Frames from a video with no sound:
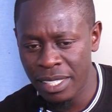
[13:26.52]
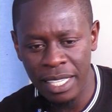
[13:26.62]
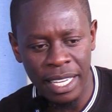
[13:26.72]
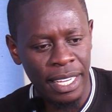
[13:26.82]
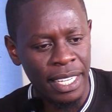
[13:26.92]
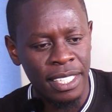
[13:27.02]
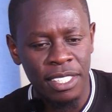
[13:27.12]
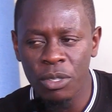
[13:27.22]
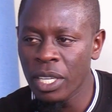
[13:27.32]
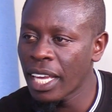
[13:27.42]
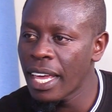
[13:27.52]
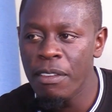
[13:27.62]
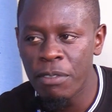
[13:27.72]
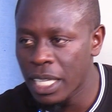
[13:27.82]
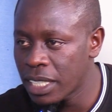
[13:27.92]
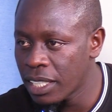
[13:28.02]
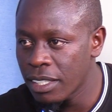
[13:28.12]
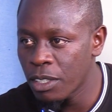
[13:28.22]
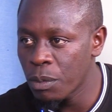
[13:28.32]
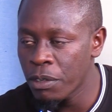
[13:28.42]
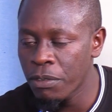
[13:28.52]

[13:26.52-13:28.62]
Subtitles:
say it is okay for the Gen Z to be